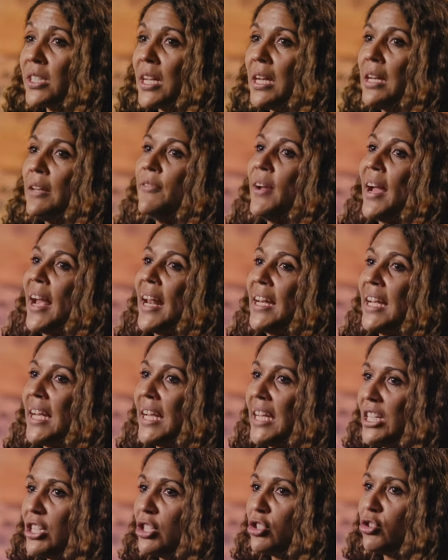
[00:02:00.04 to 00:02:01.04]
to deliver an
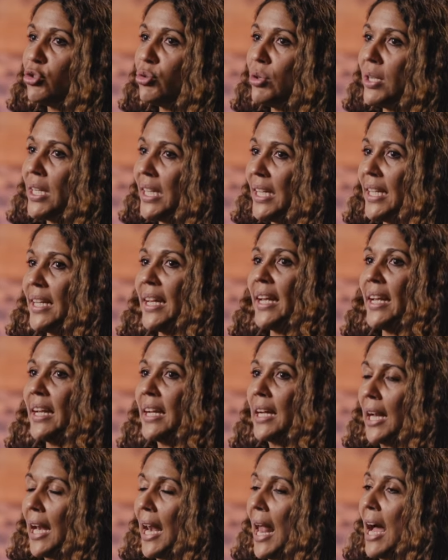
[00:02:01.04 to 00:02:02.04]

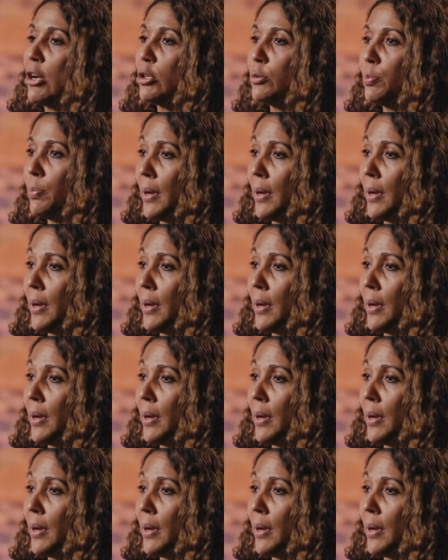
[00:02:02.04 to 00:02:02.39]
industry-leading cloud